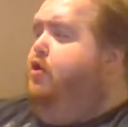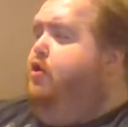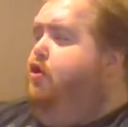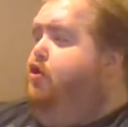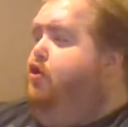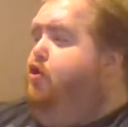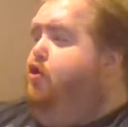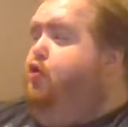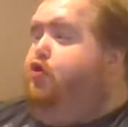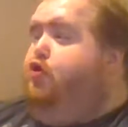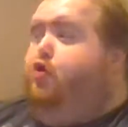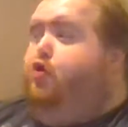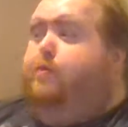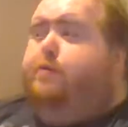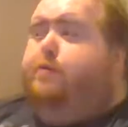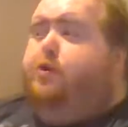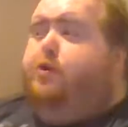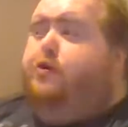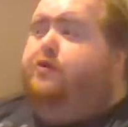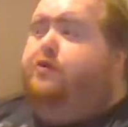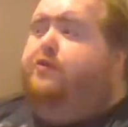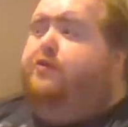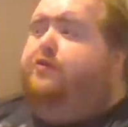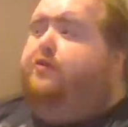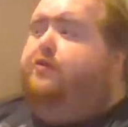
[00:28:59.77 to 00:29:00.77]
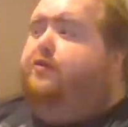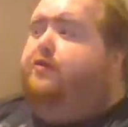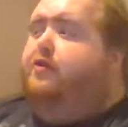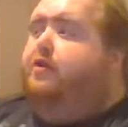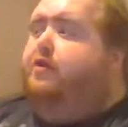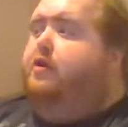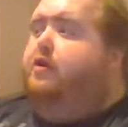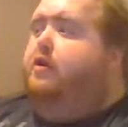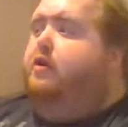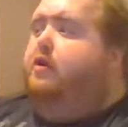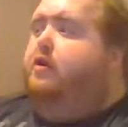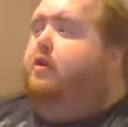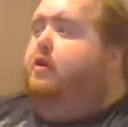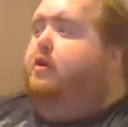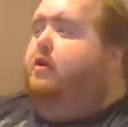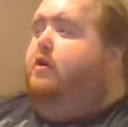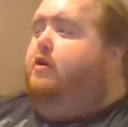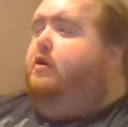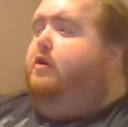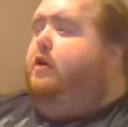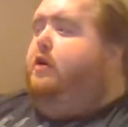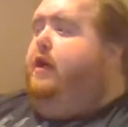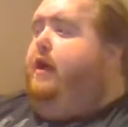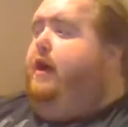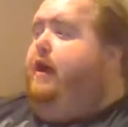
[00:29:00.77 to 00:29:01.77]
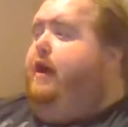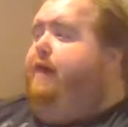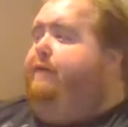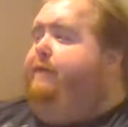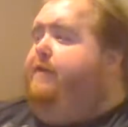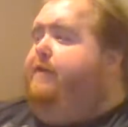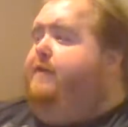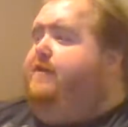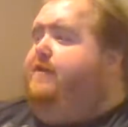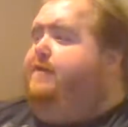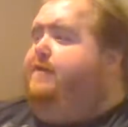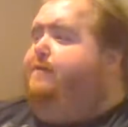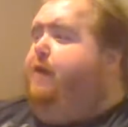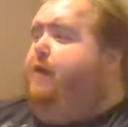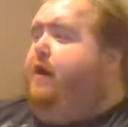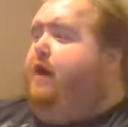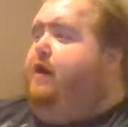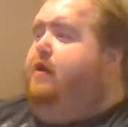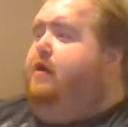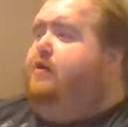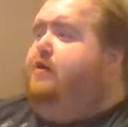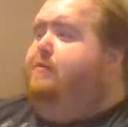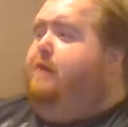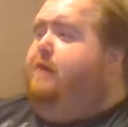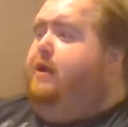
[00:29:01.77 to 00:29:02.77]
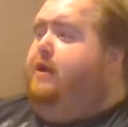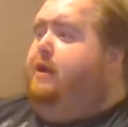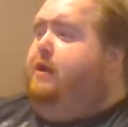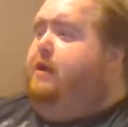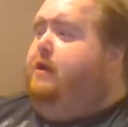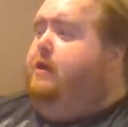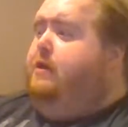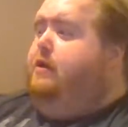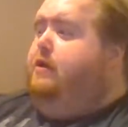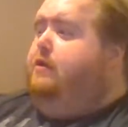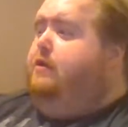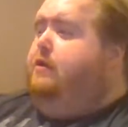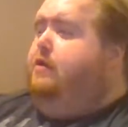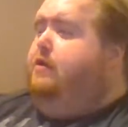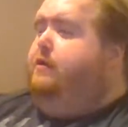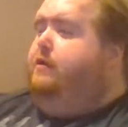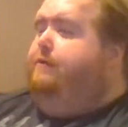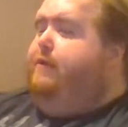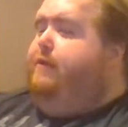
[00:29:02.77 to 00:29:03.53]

YouTubers that have inspired me to